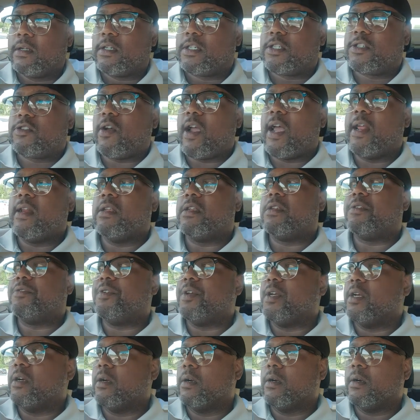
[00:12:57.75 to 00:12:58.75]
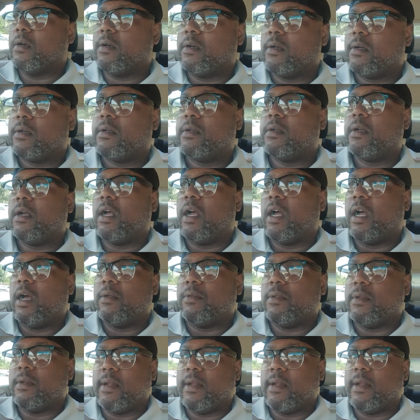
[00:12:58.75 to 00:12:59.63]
stratosphere, uh,